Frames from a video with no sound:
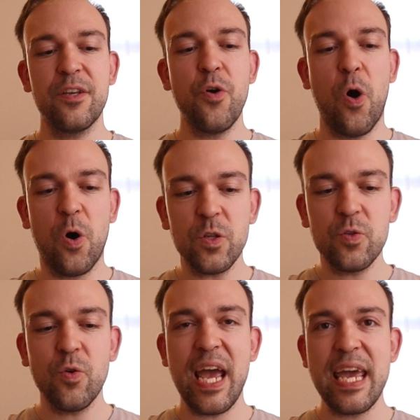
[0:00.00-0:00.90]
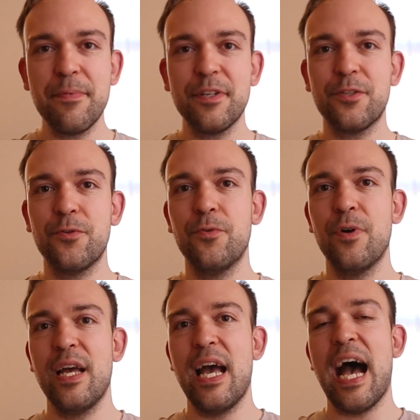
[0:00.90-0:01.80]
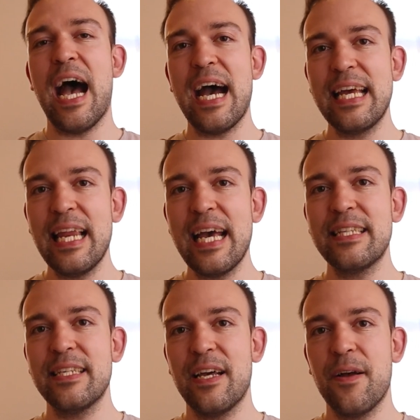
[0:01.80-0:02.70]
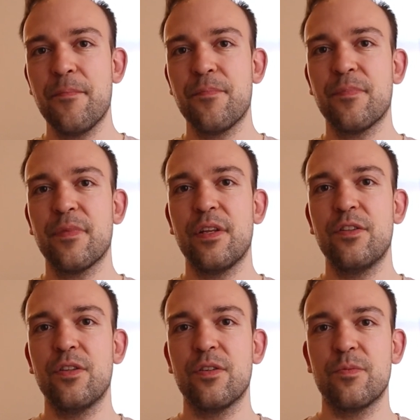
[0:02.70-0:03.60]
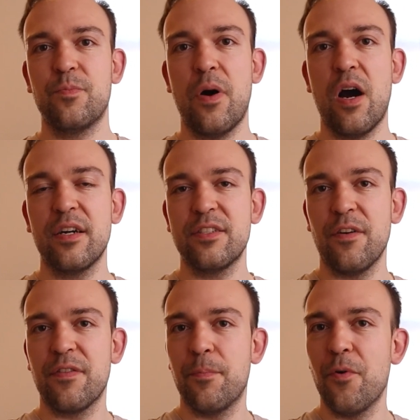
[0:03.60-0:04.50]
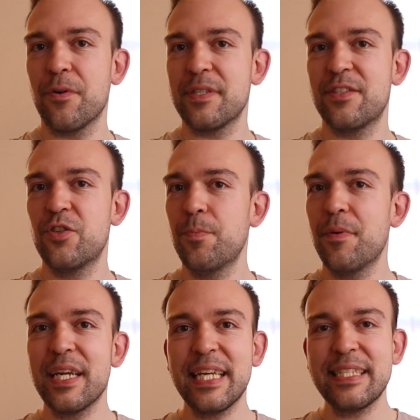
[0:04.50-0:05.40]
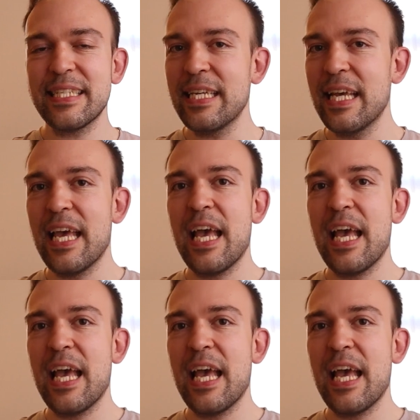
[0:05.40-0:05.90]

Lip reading: you're also able to highlight parts of the books super easy.